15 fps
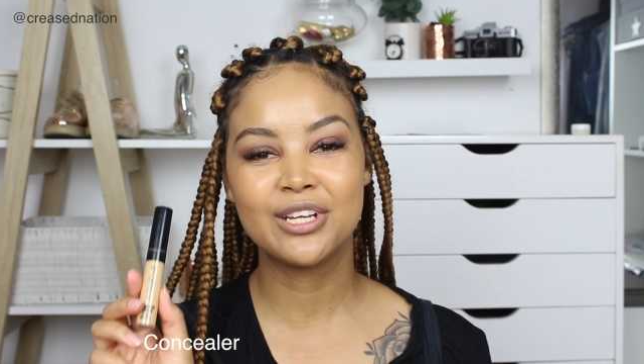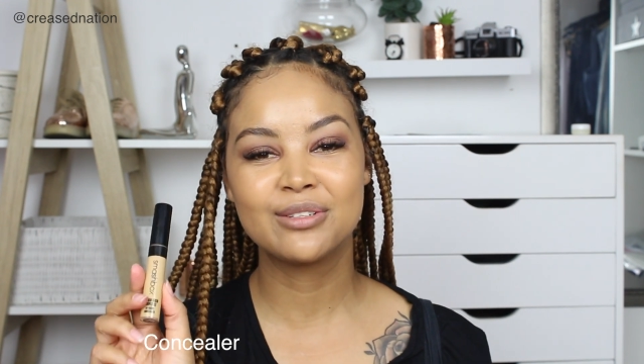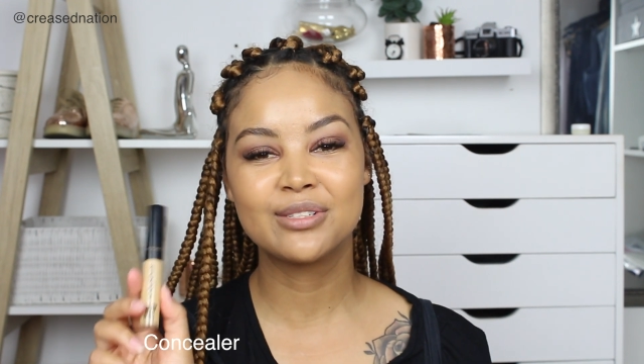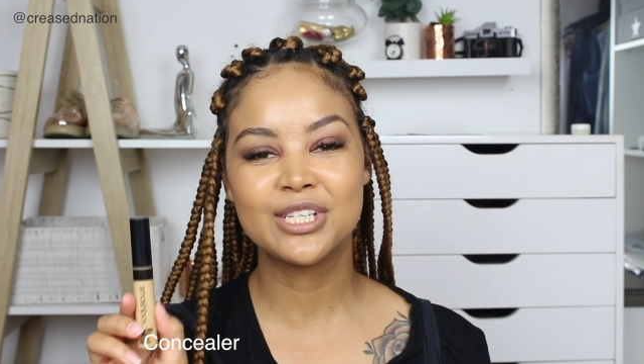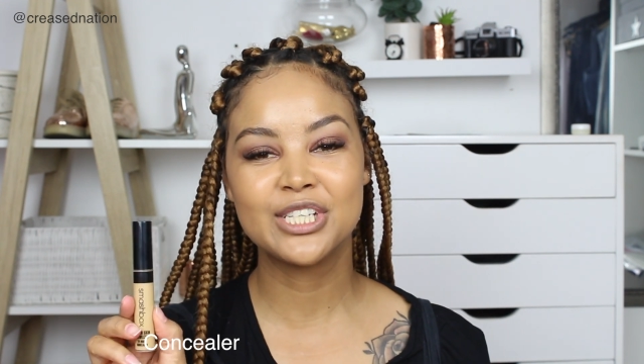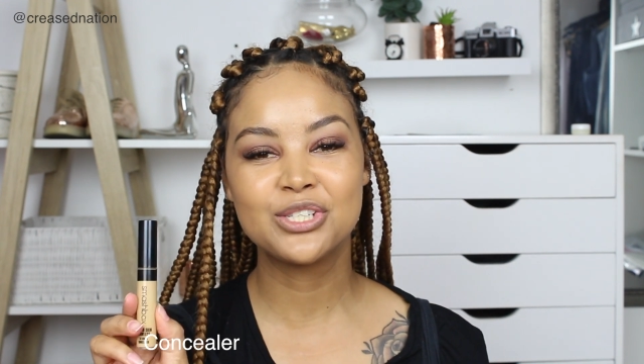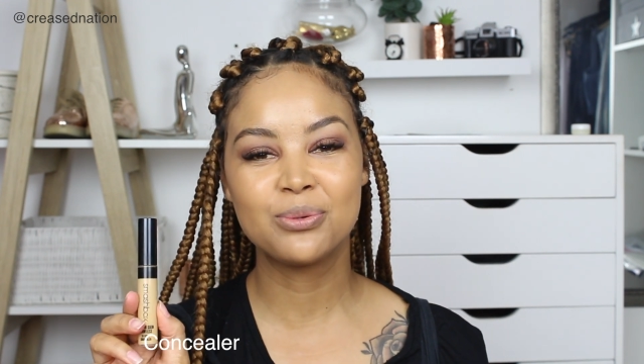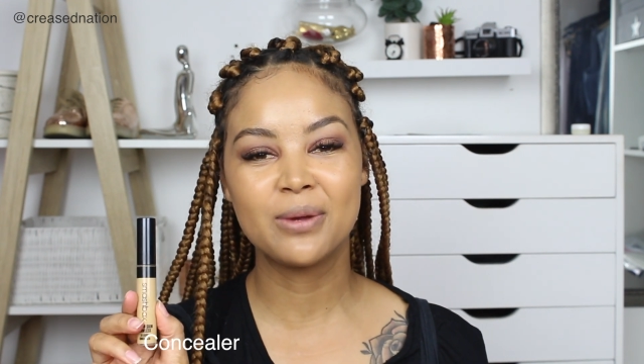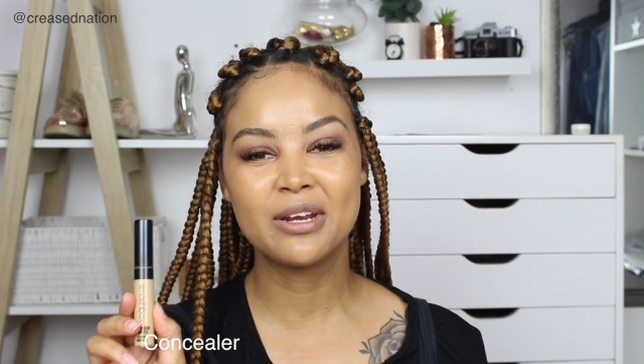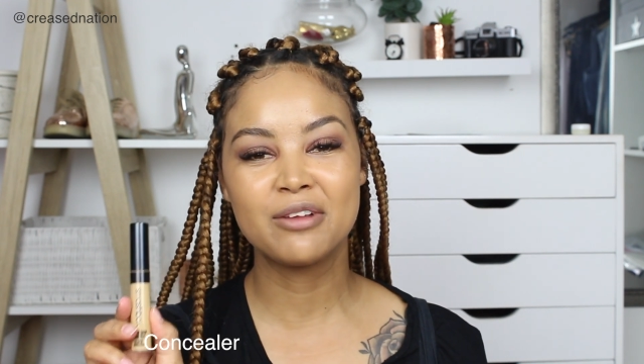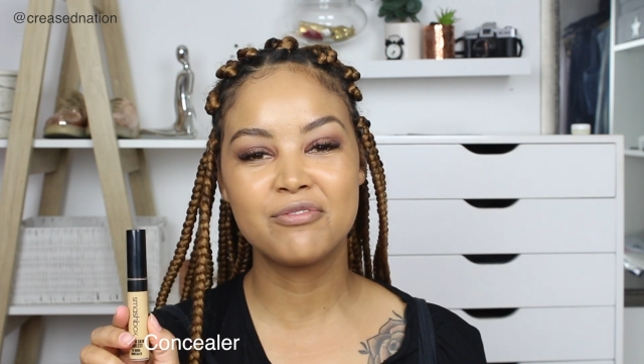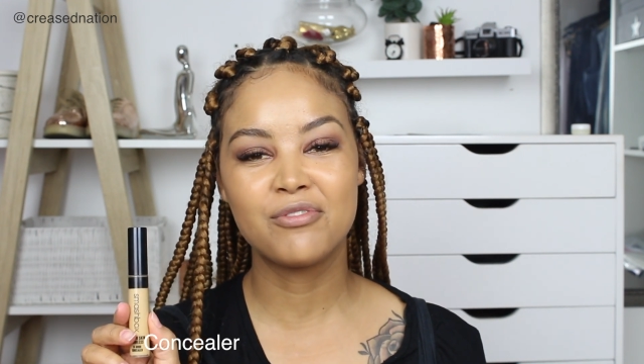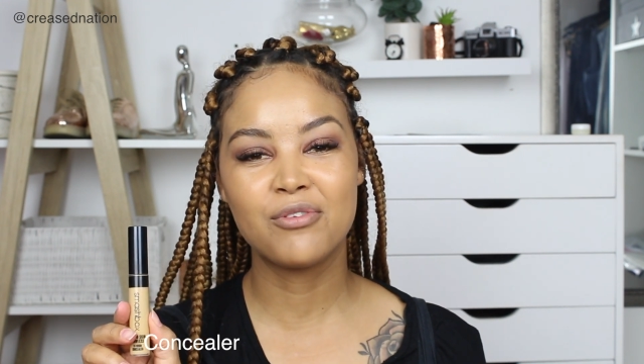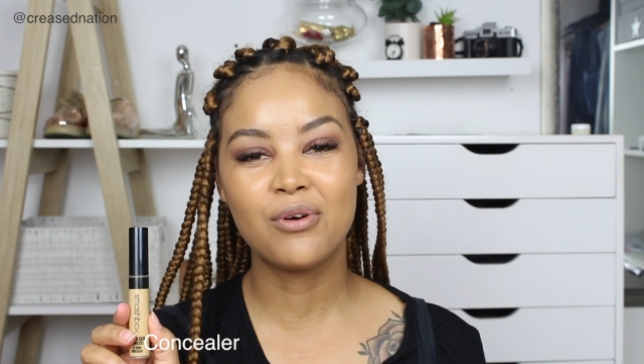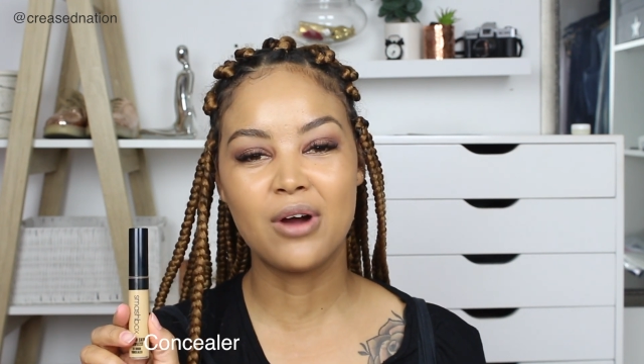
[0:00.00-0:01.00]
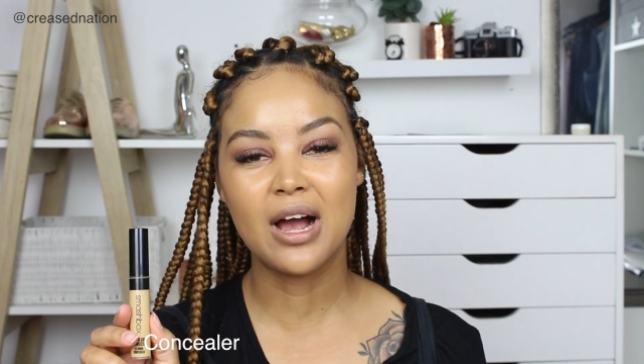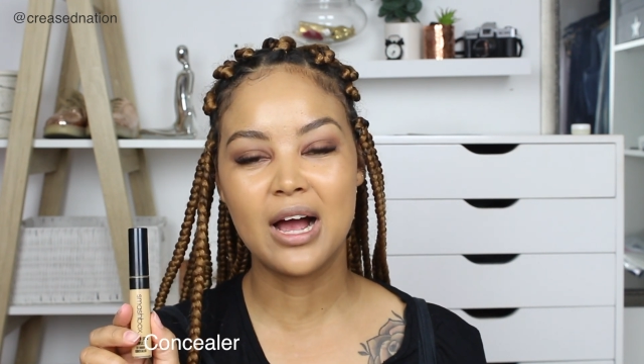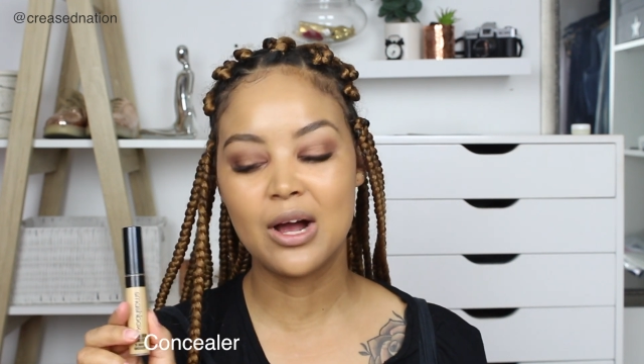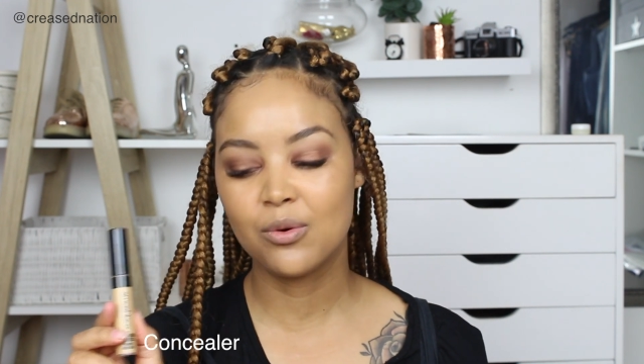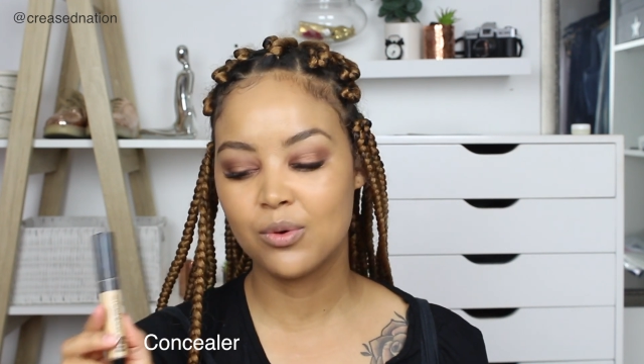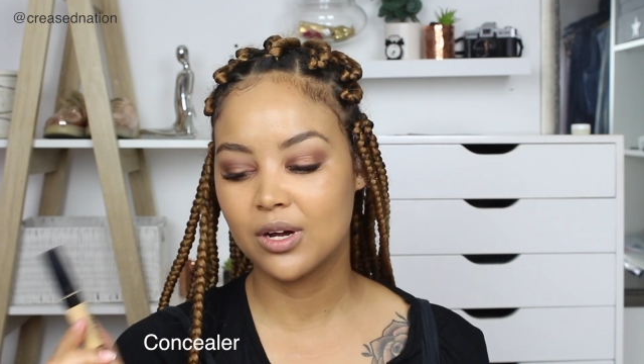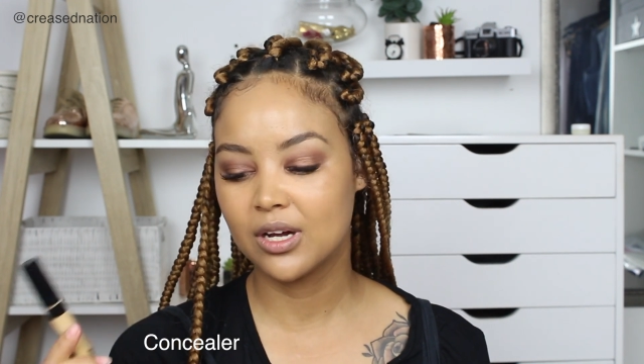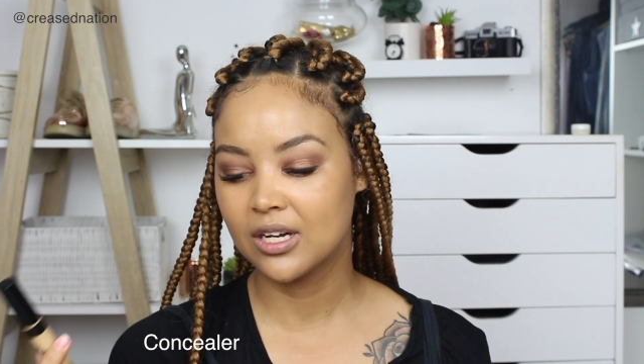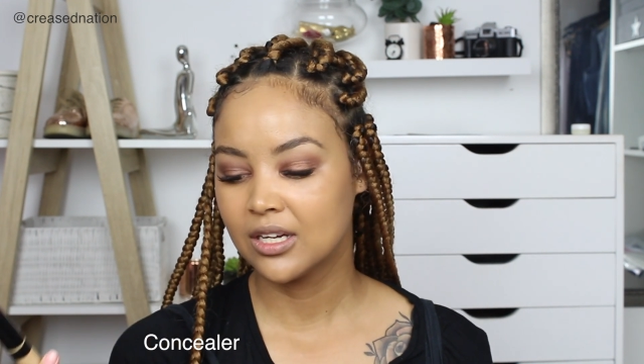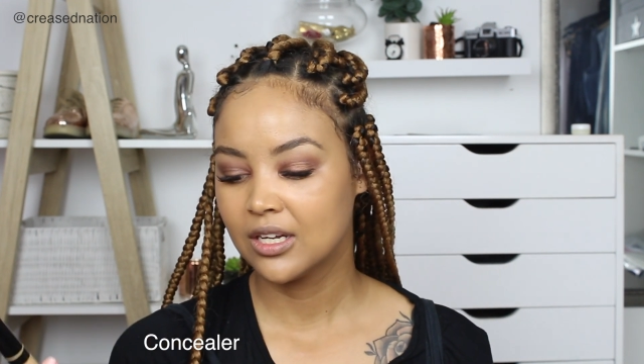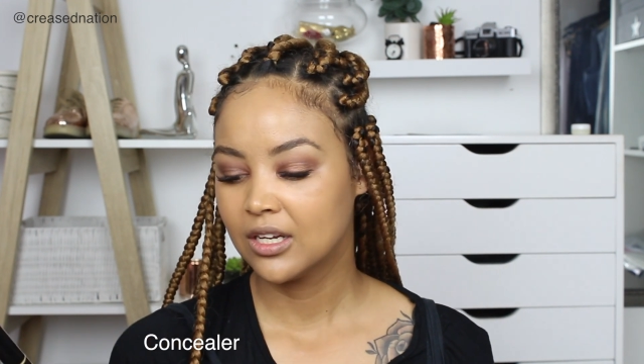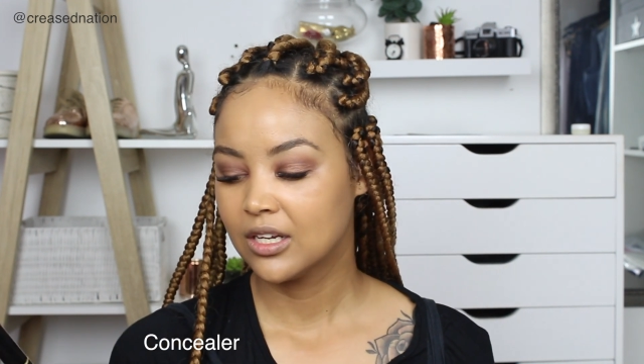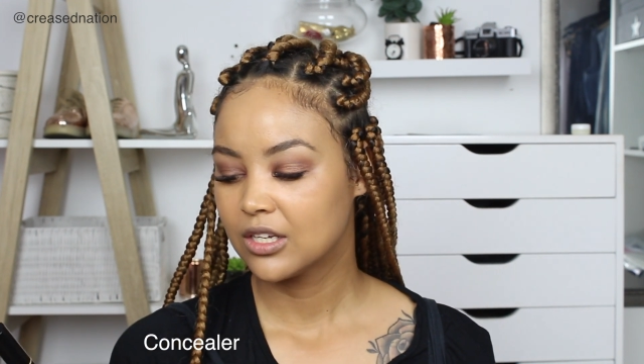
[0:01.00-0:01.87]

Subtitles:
use the 24-Hour